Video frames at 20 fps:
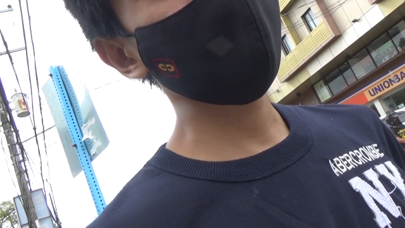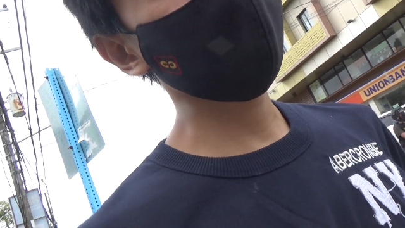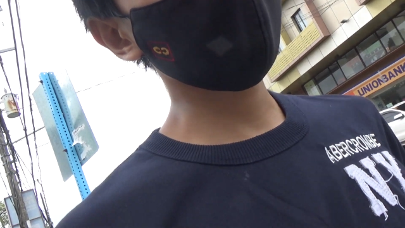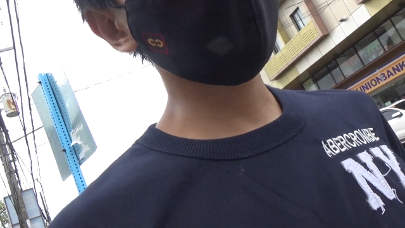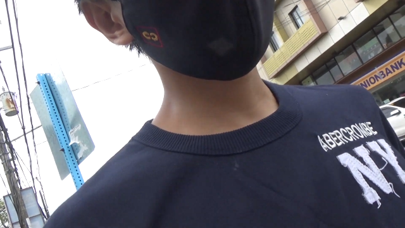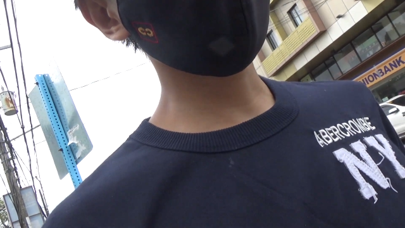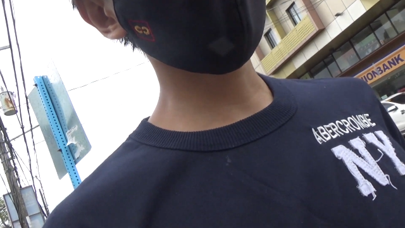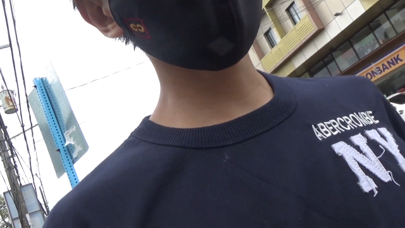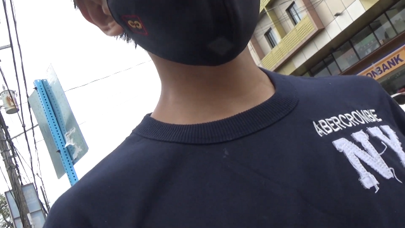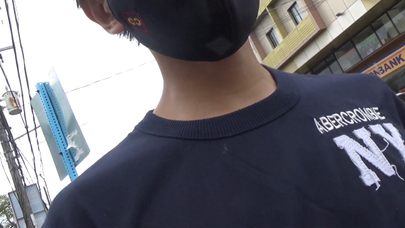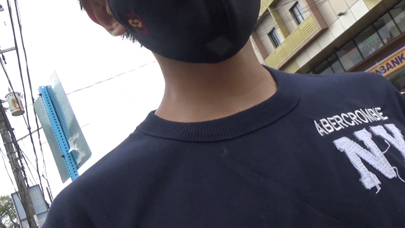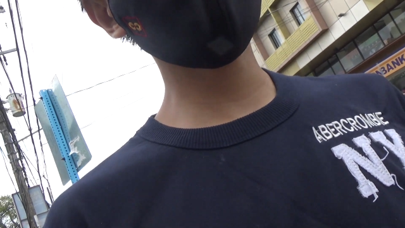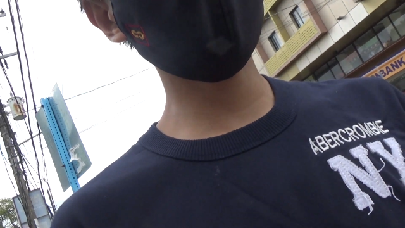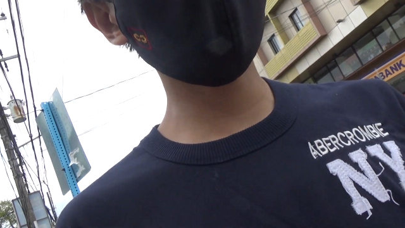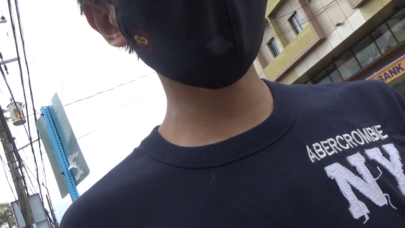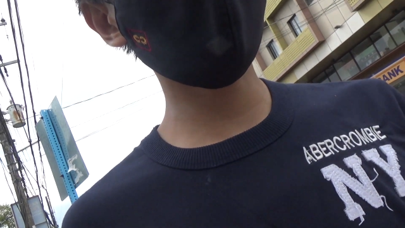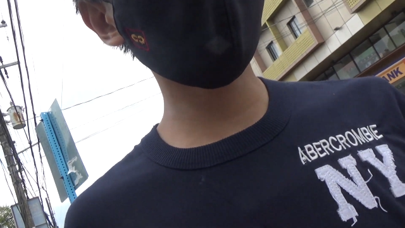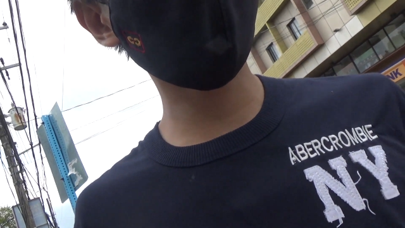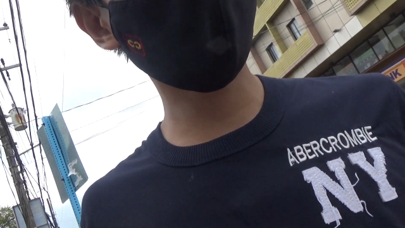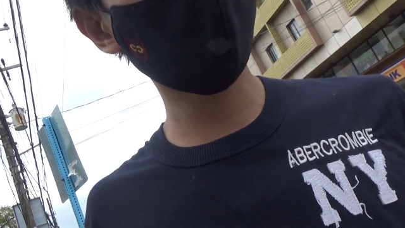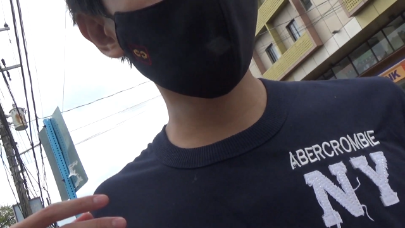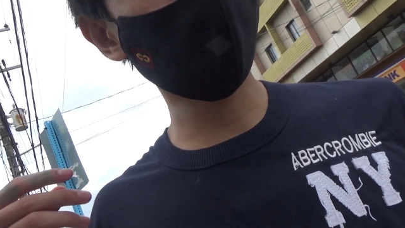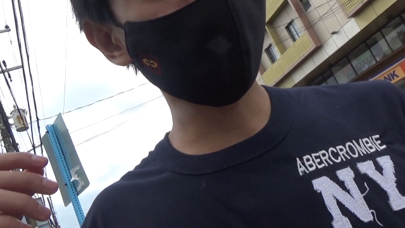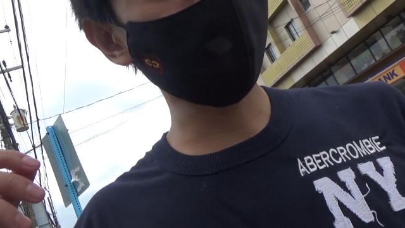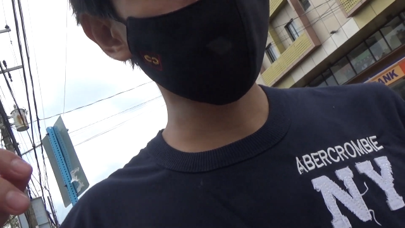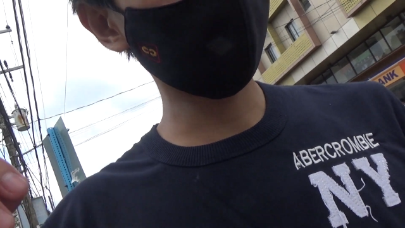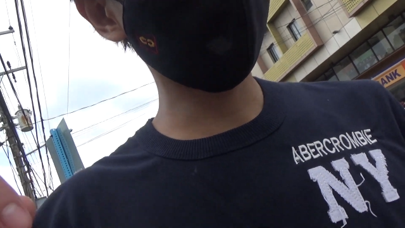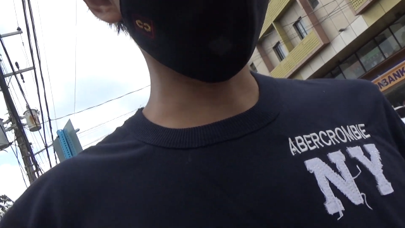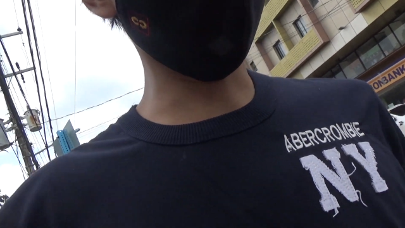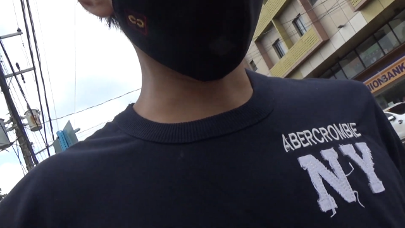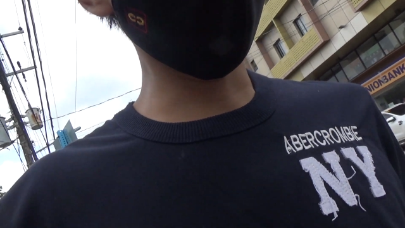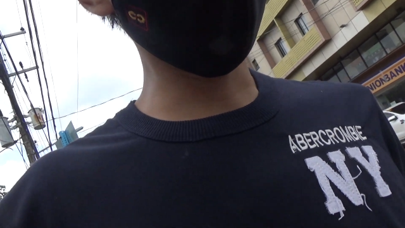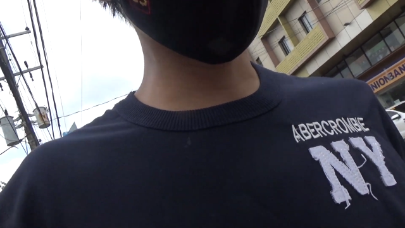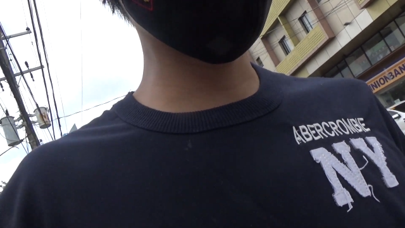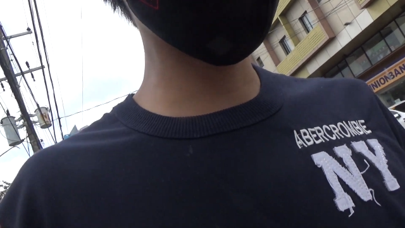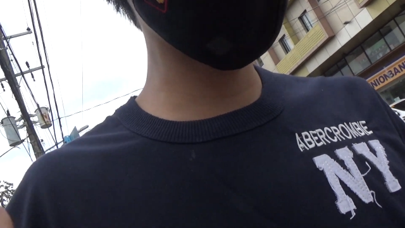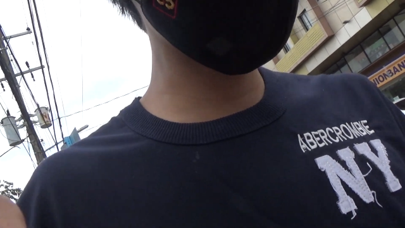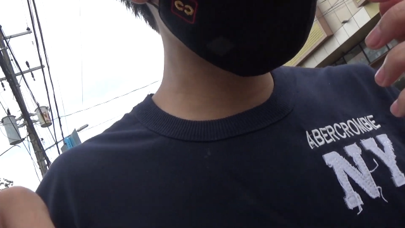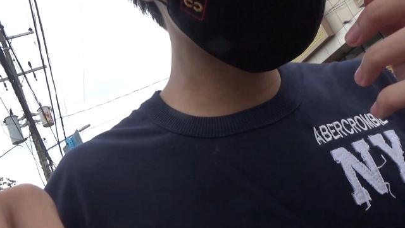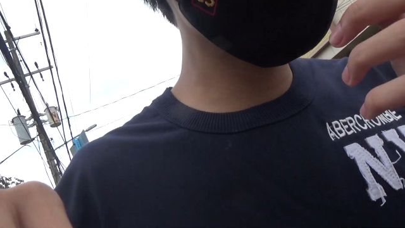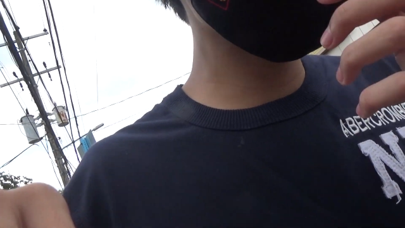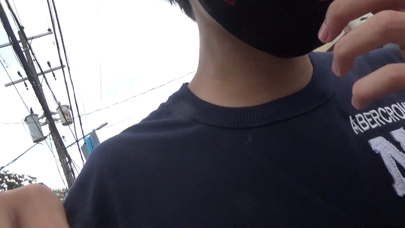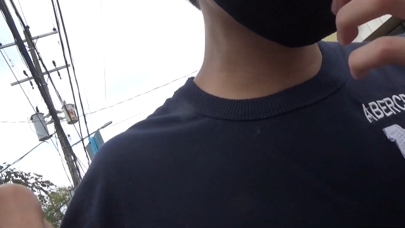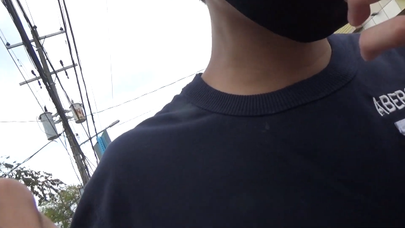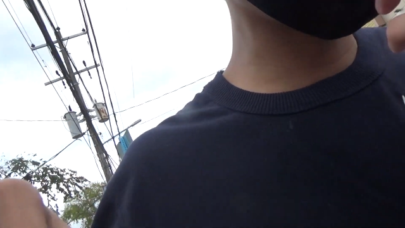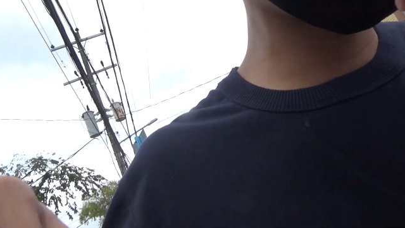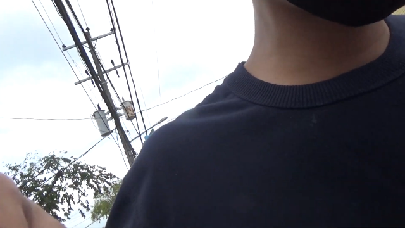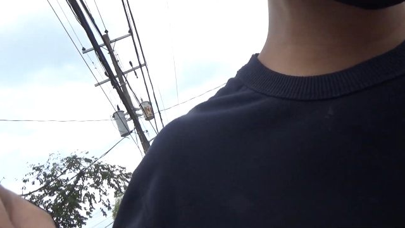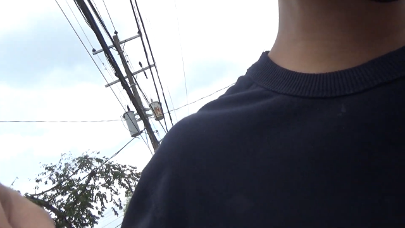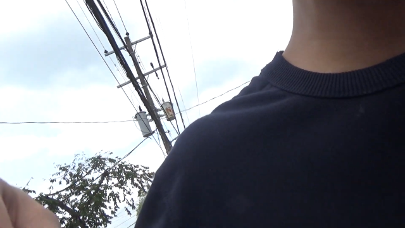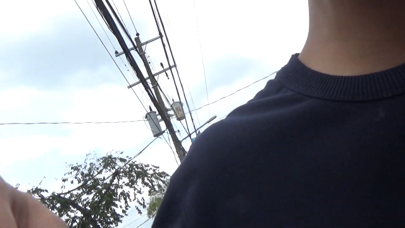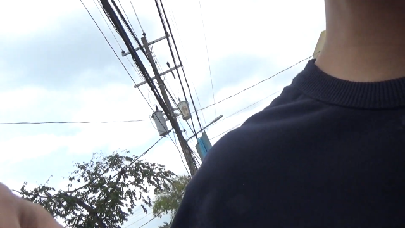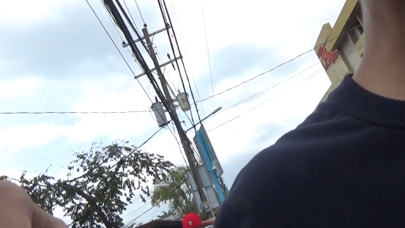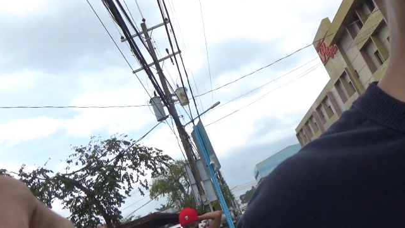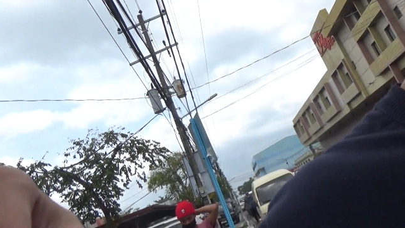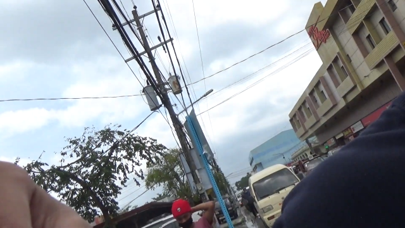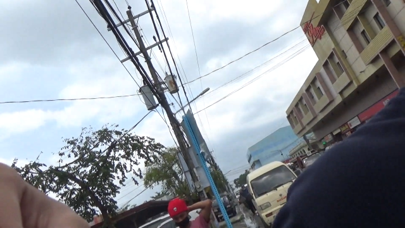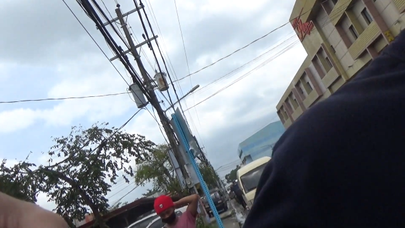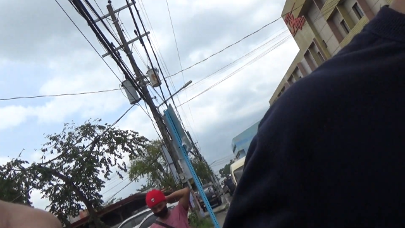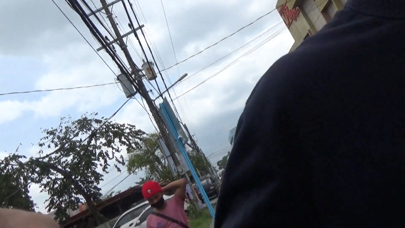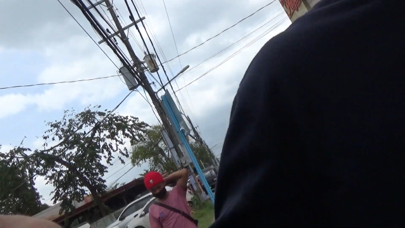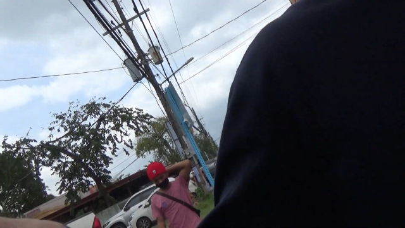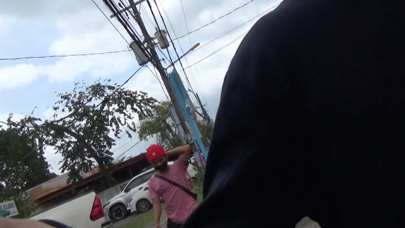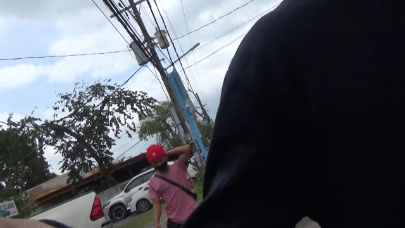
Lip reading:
No face is visible, so there are no lips to read.